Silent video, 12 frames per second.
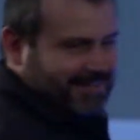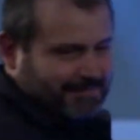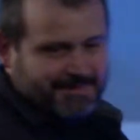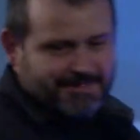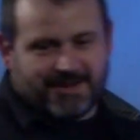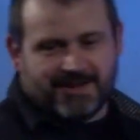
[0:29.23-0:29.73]
so I'm
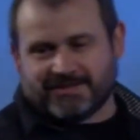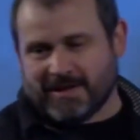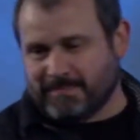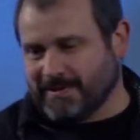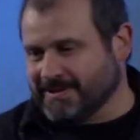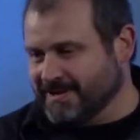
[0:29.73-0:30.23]
just going to
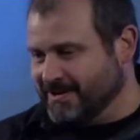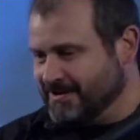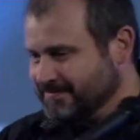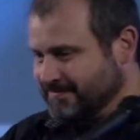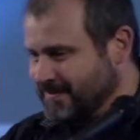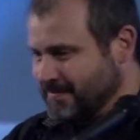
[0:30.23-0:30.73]
jump in here
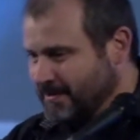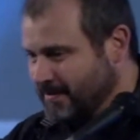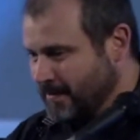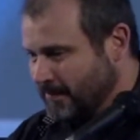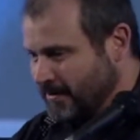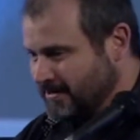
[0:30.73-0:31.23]
and put on
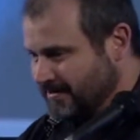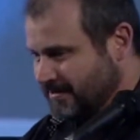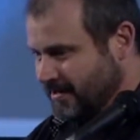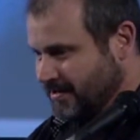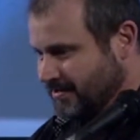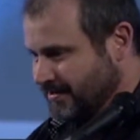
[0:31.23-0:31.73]
my
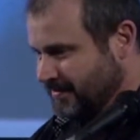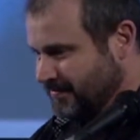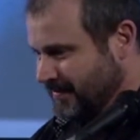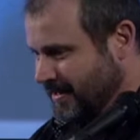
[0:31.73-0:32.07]
presentation.